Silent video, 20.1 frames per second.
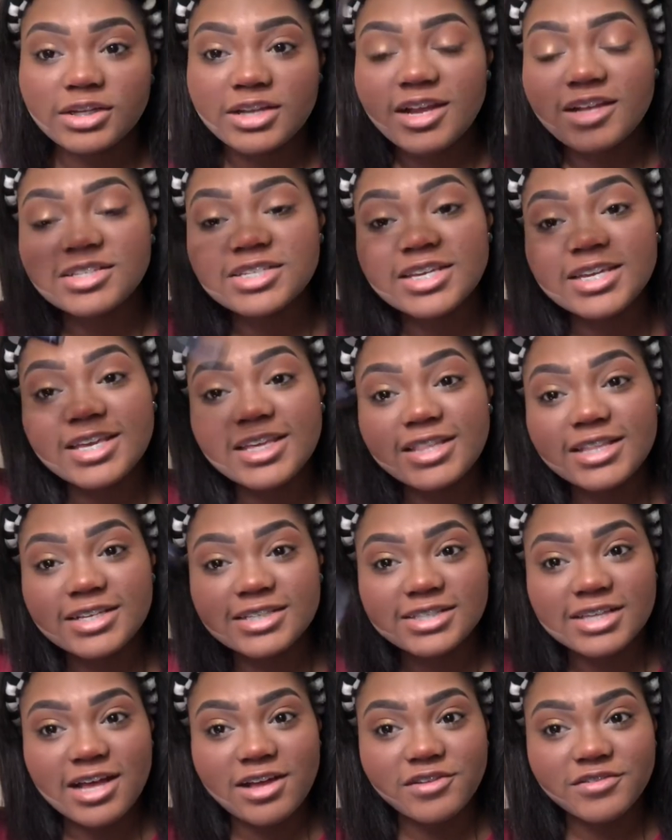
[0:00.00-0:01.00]
Now taking
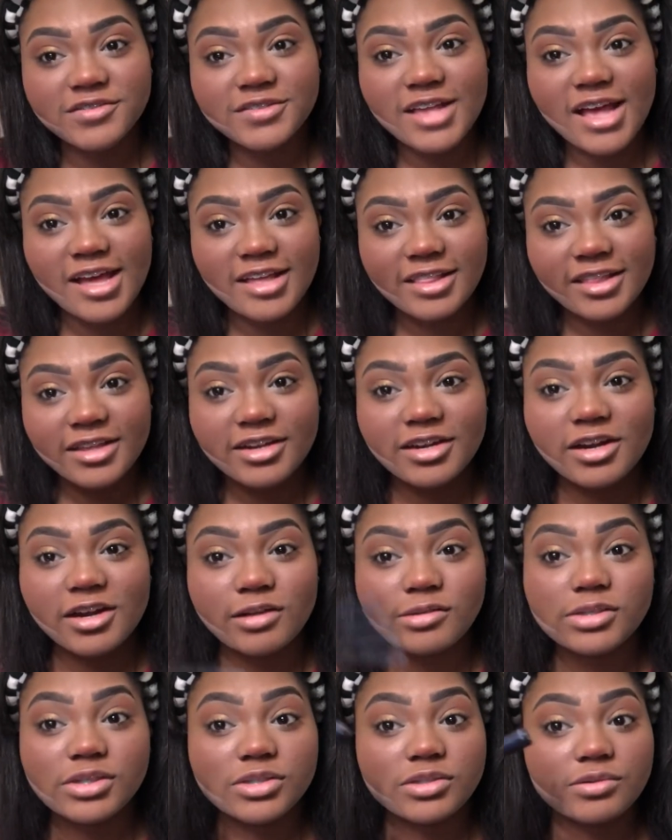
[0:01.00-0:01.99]
this Elf eyeliner,
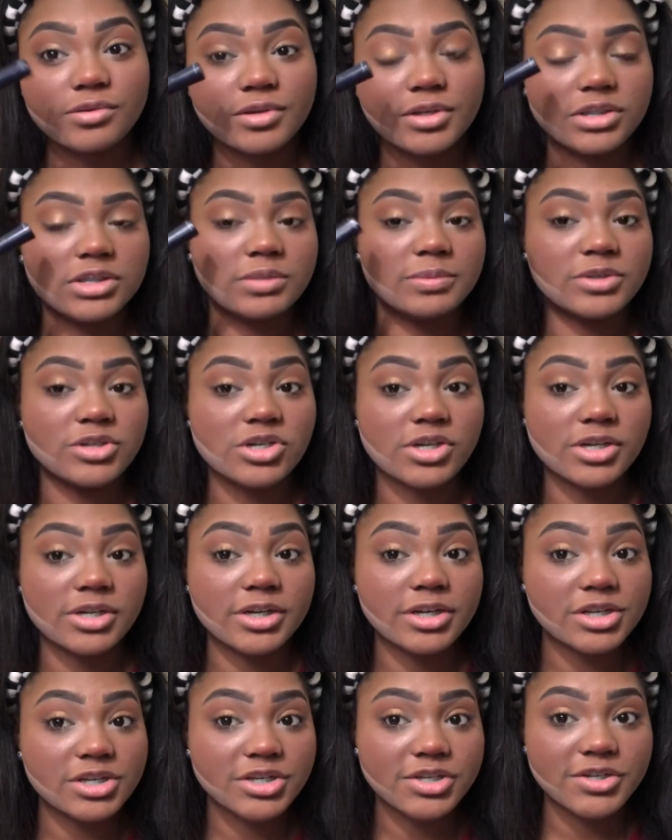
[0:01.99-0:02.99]
I'm just going to be
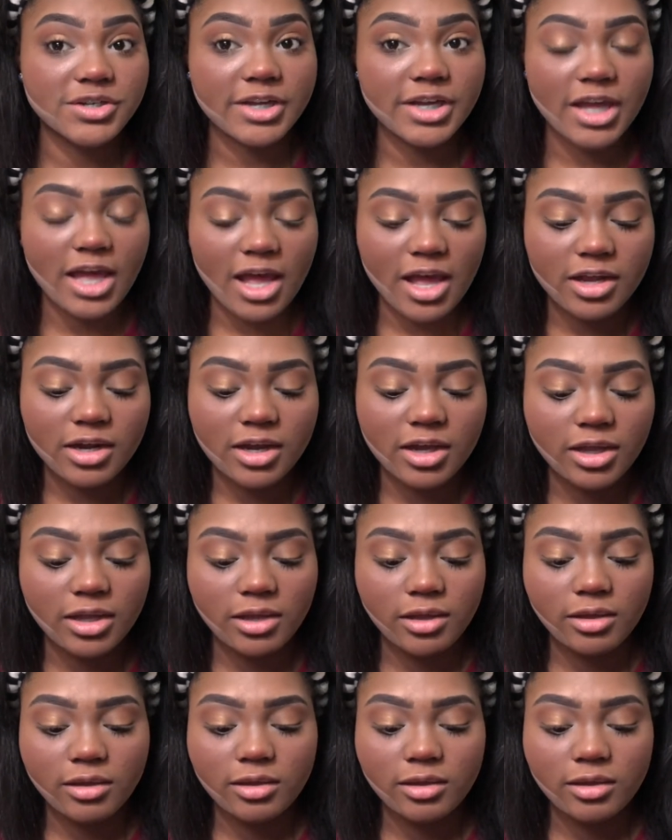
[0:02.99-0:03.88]
drawing a straight cat eye.